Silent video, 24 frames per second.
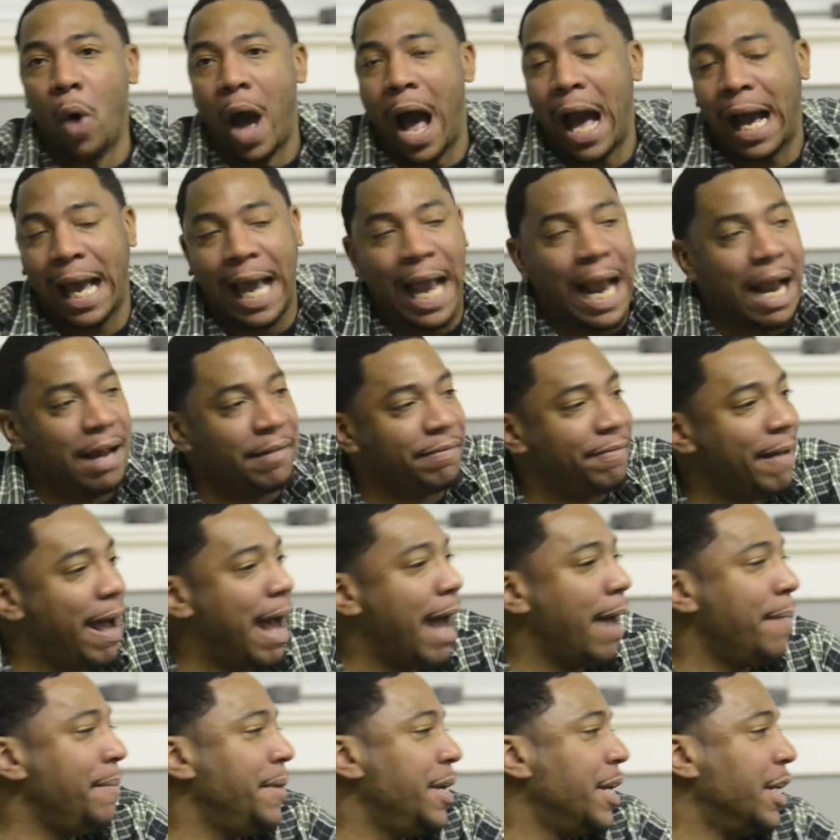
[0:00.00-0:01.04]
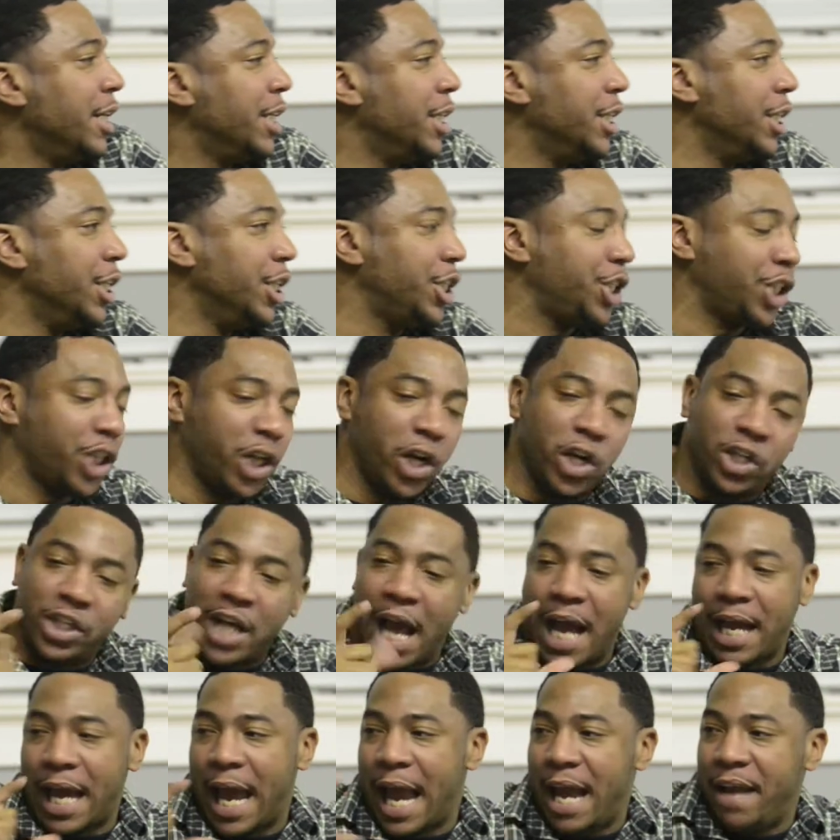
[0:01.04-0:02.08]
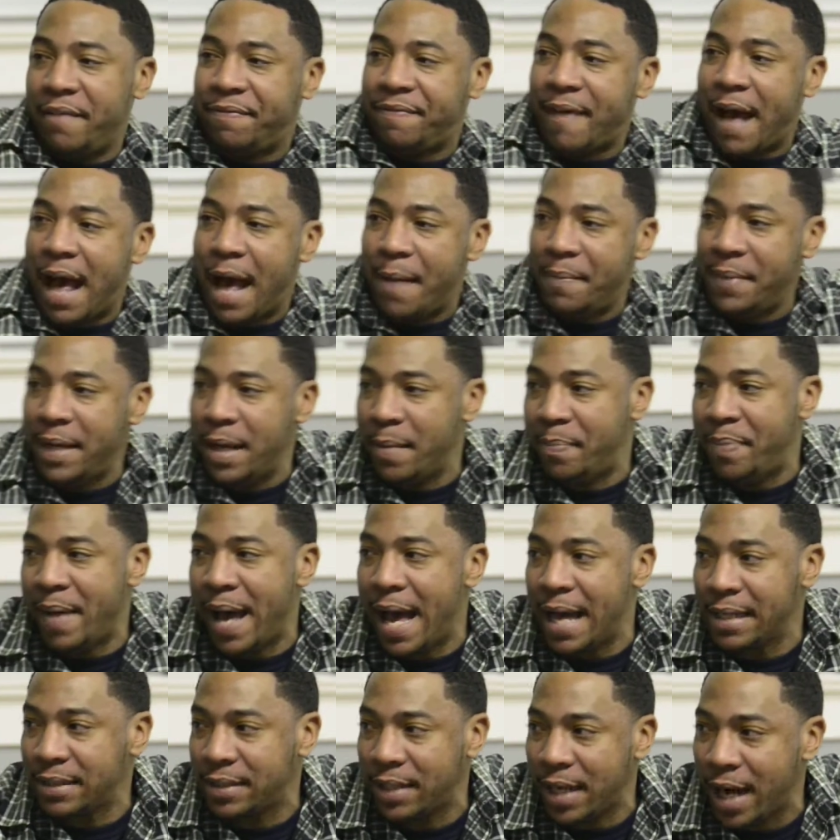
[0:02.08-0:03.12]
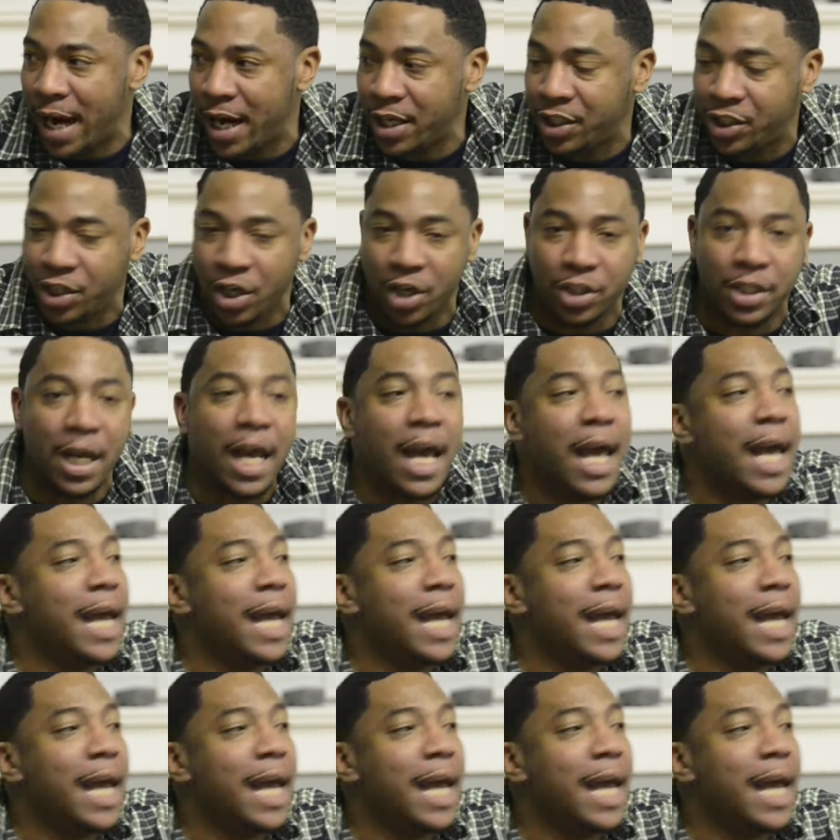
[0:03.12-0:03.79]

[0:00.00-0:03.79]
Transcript: I can't find me a good church, I can't find me a pastor at church,